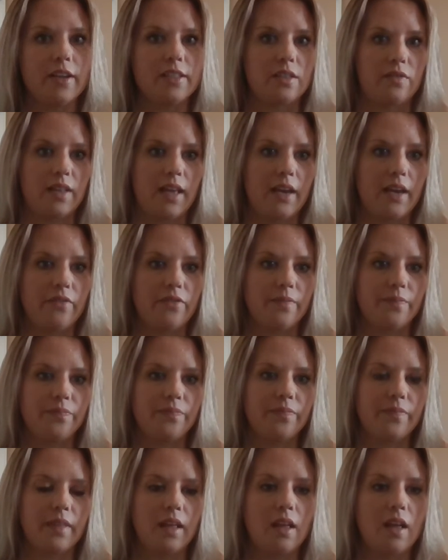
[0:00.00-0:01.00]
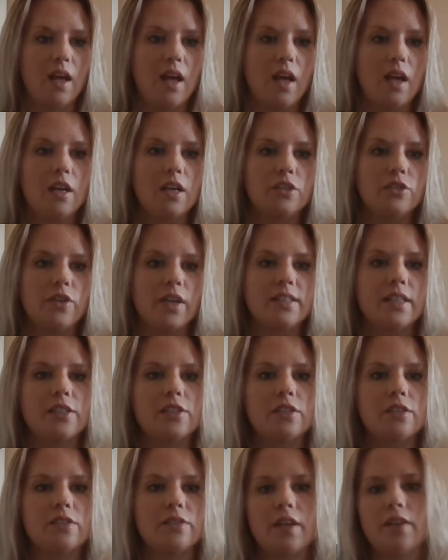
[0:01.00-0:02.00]
years of life.
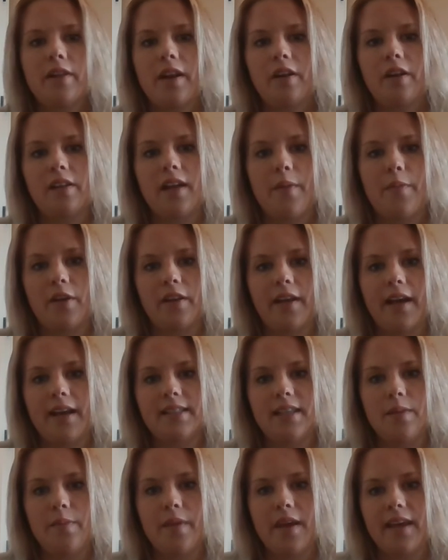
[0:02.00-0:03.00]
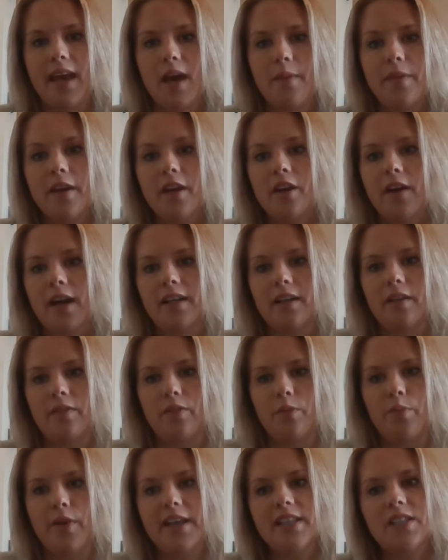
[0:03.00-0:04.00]
Transitional neonatal hypoglycemia can be corrected
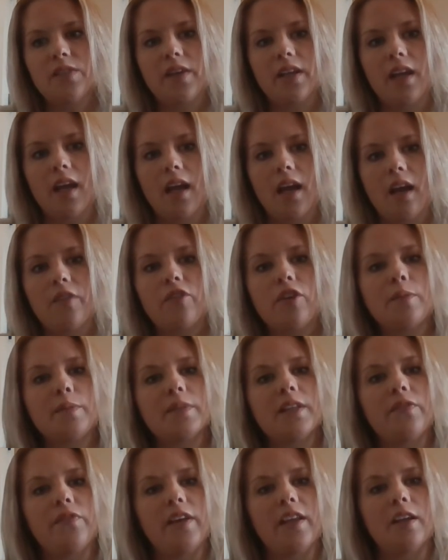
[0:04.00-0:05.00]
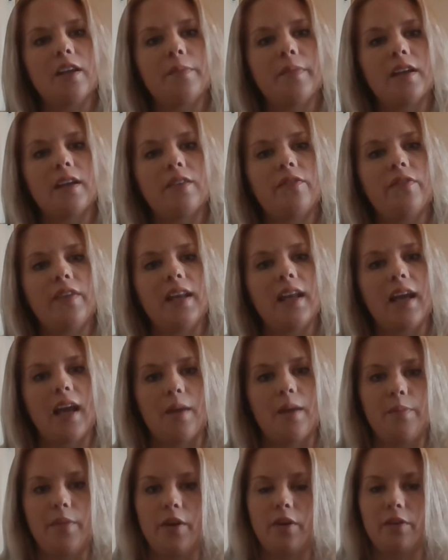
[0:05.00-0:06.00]
through breastfeeding, formula feeding,
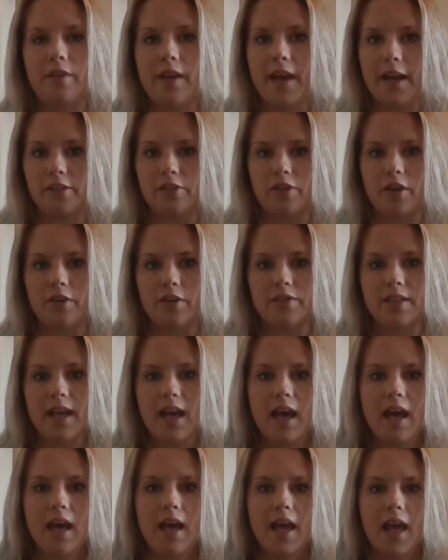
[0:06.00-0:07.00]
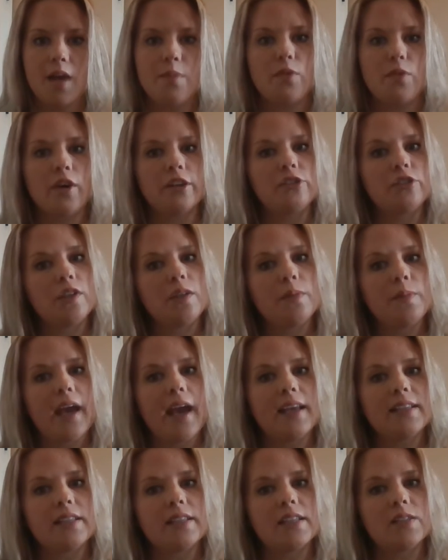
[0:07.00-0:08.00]
and buccal dextrose. In more extreme
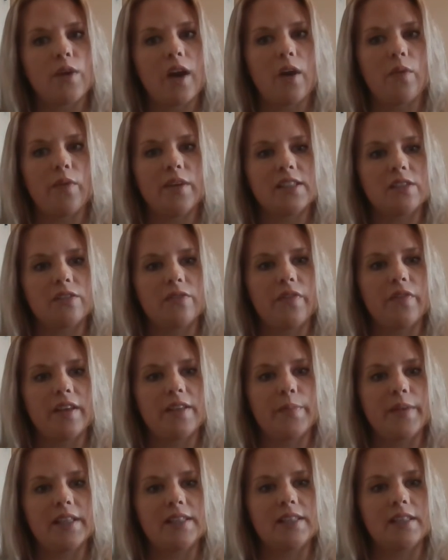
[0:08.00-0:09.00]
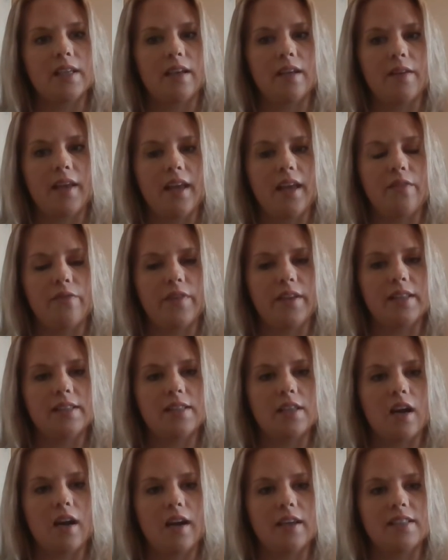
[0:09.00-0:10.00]
cases where at-risk infants
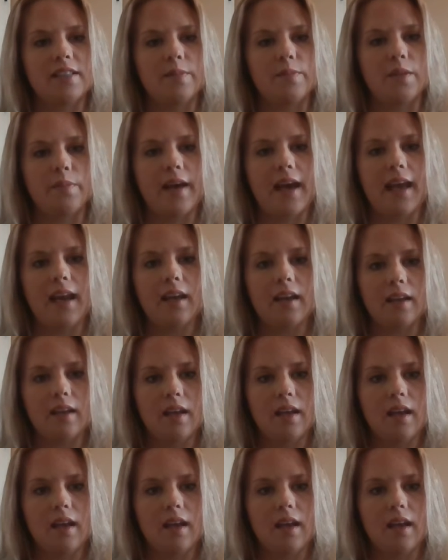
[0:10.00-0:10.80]
are asymptomatic,